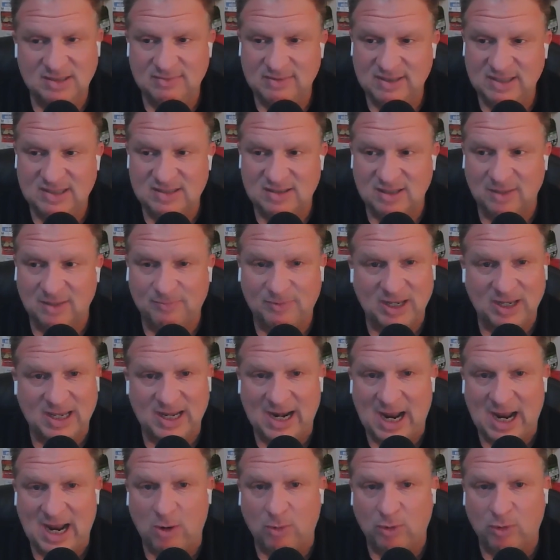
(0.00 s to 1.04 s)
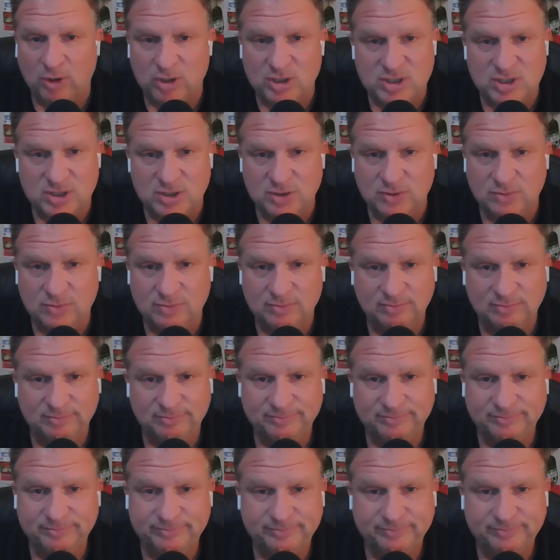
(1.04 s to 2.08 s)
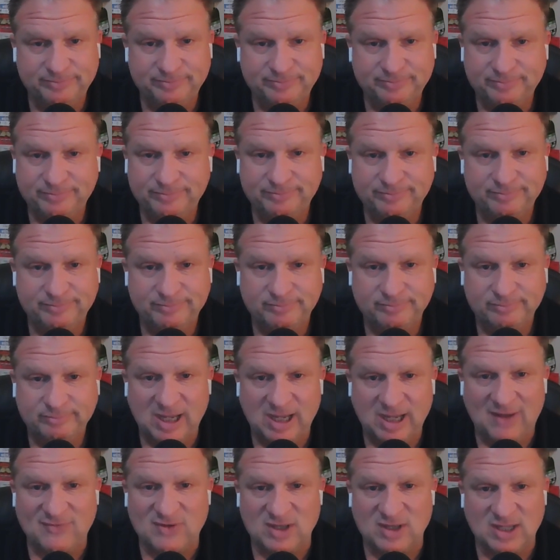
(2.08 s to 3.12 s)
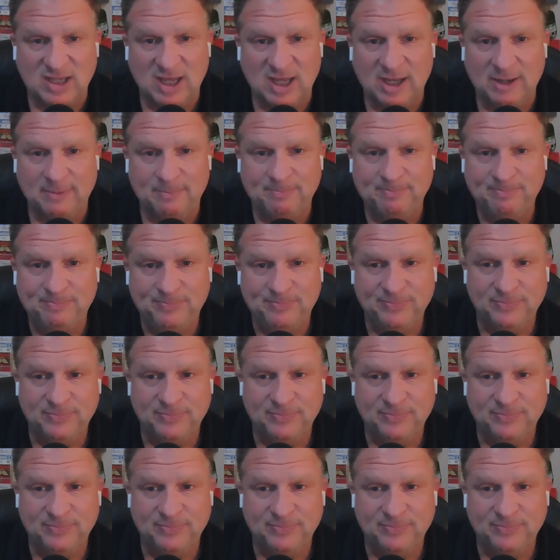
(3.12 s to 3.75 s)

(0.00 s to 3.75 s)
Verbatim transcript: He slept like an hour or two after the game